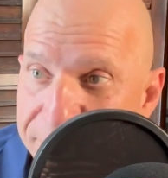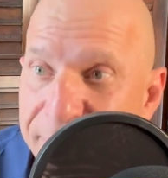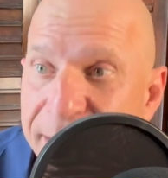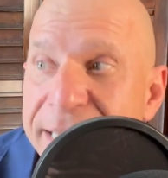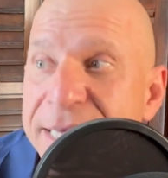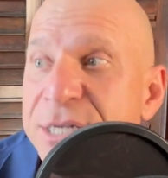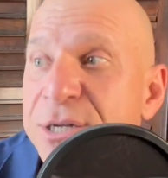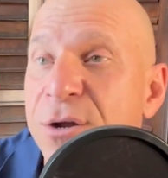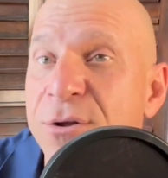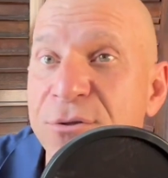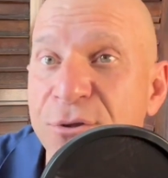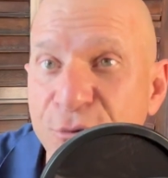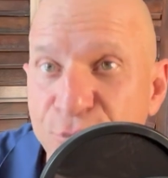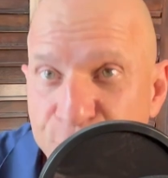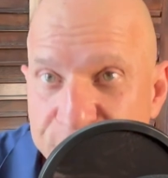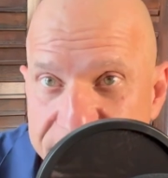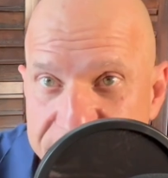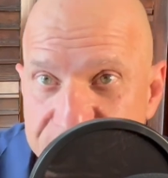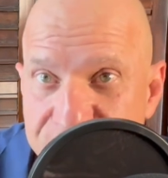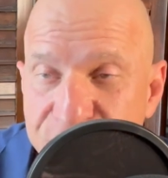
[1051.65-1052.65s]
based on the
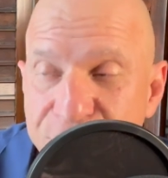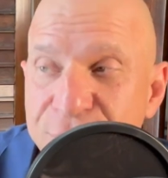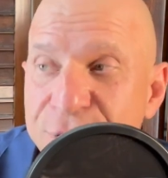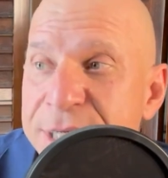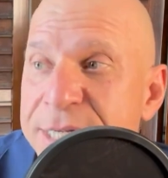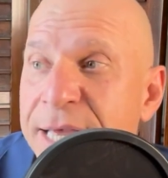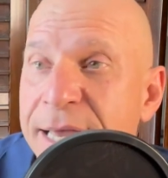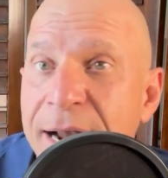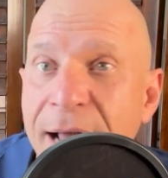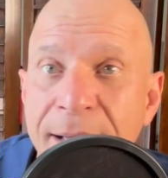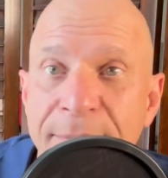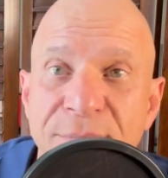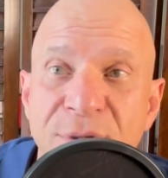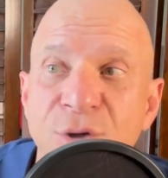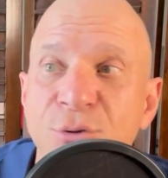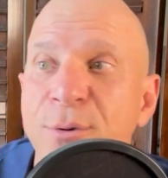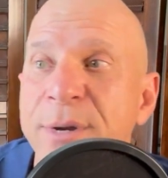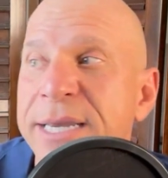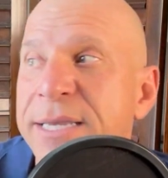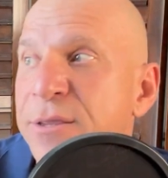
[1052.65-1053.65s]
research that I'm
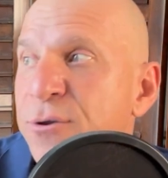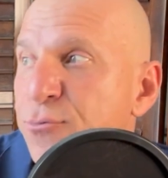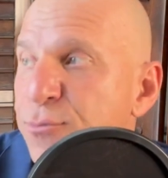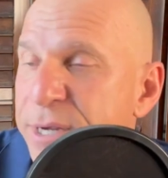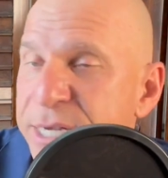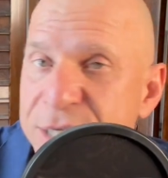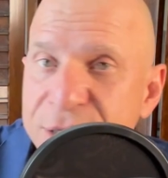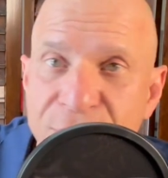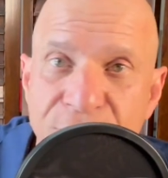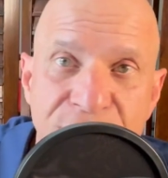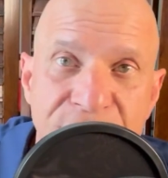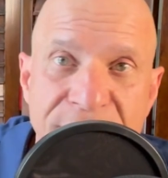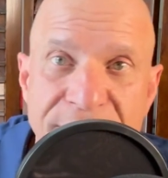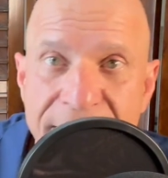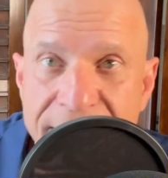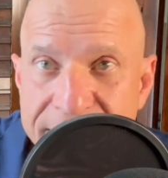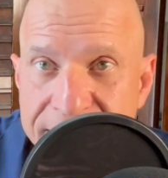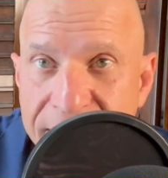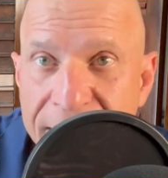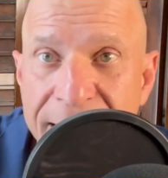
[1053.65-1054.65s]
doing, the research
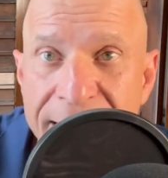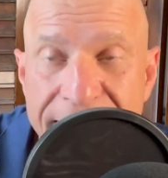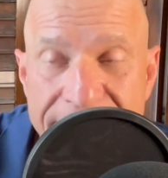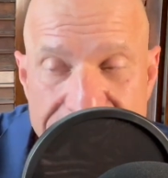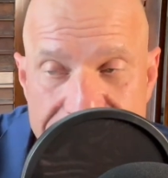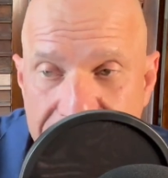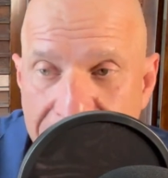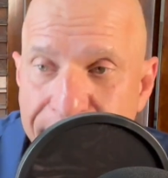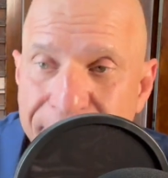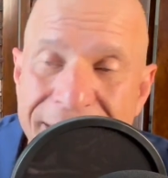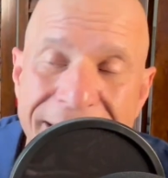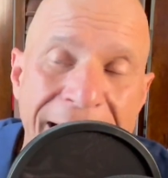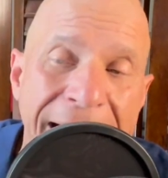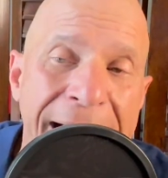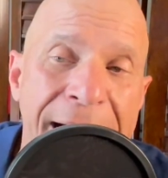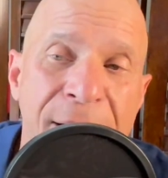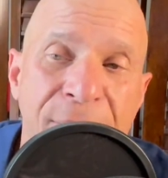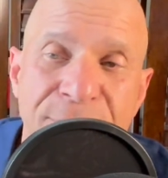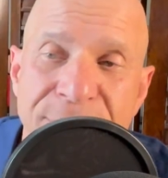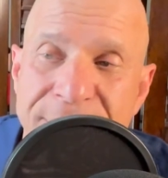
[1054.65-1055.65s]
that is coming
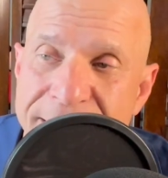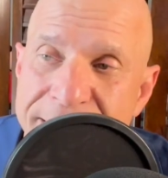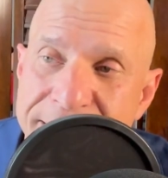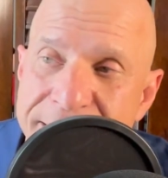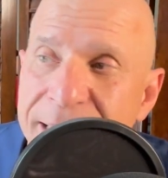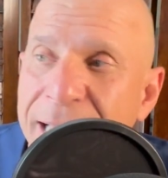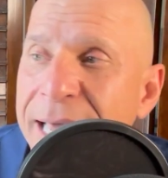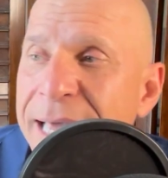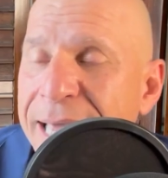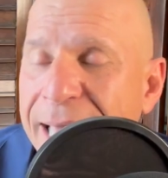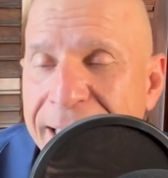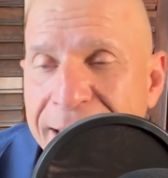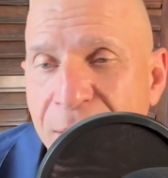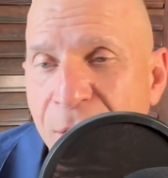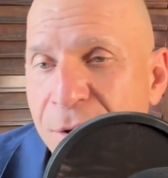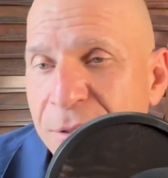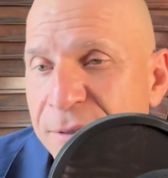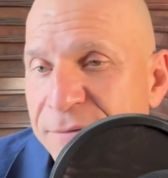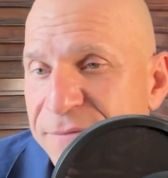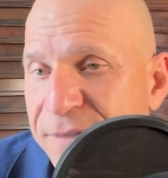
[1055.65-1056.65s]
out and
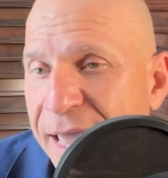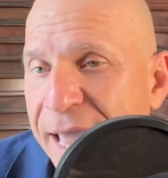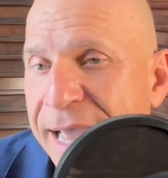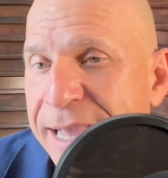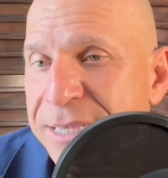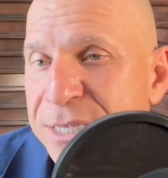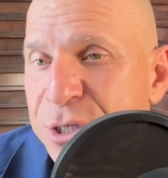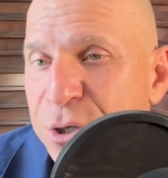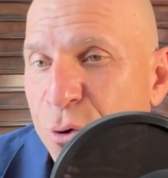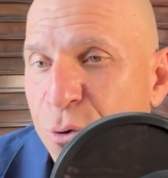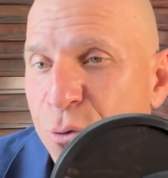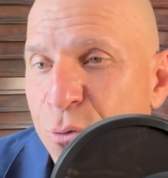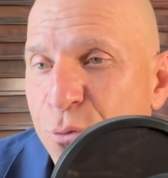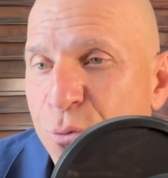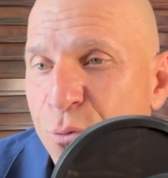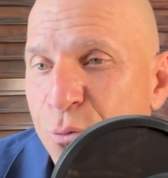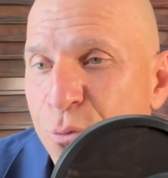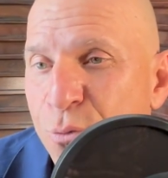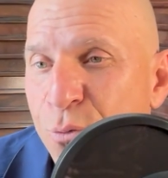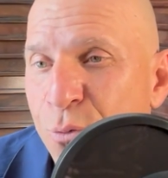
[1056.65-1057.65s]
all of that. So
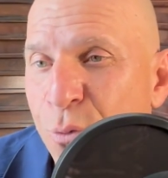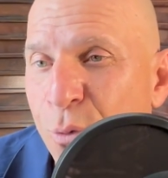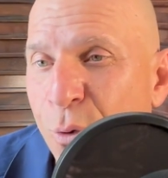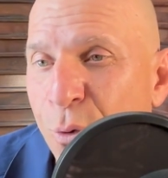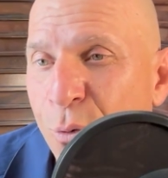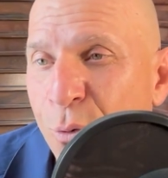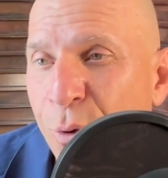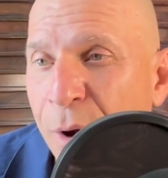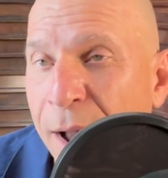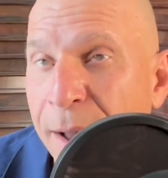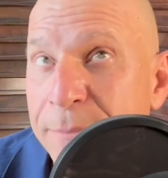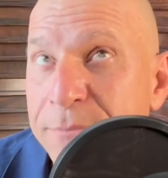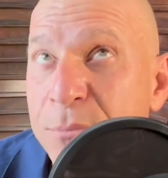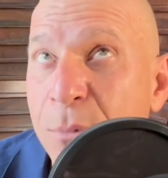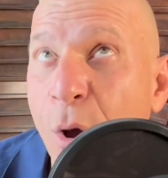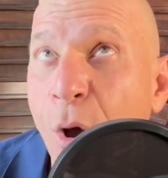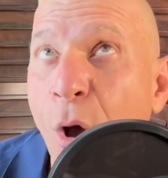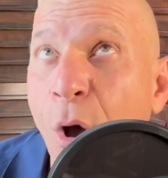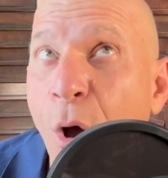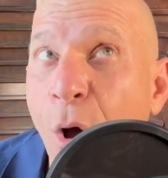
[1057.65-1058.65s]
I'm
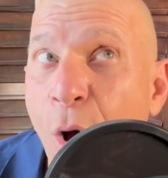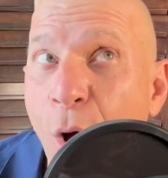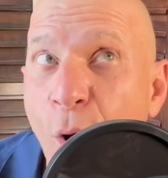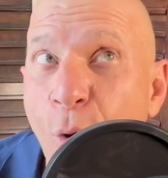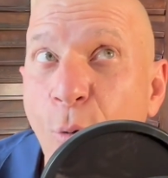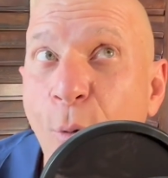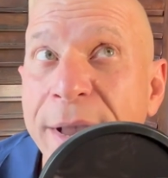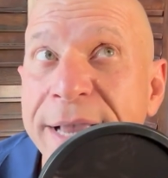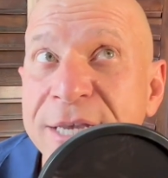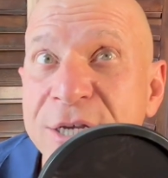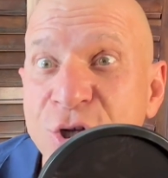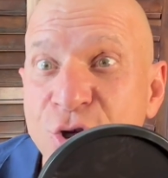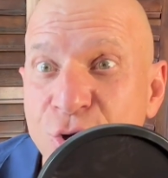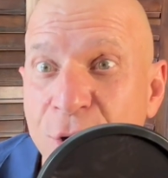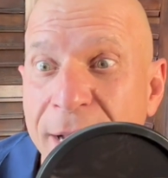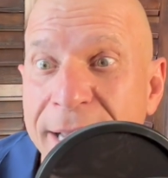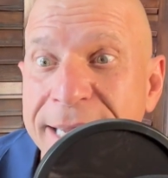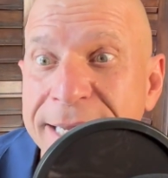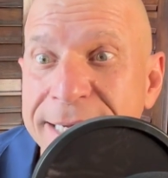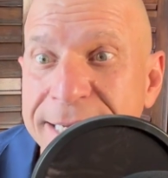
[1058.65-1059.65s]
always
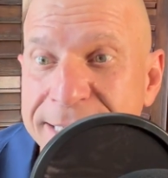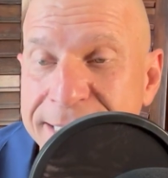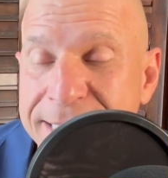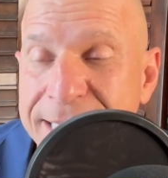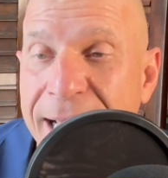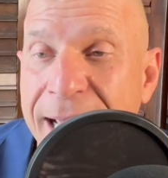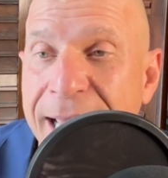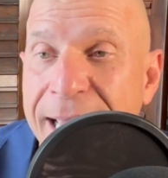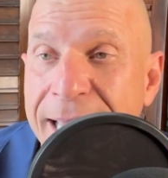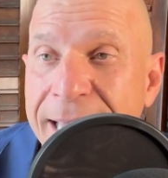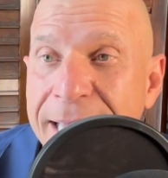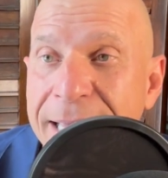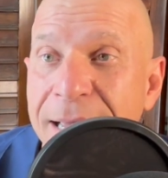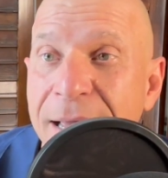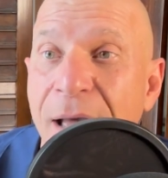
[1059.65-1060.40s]
trying to stay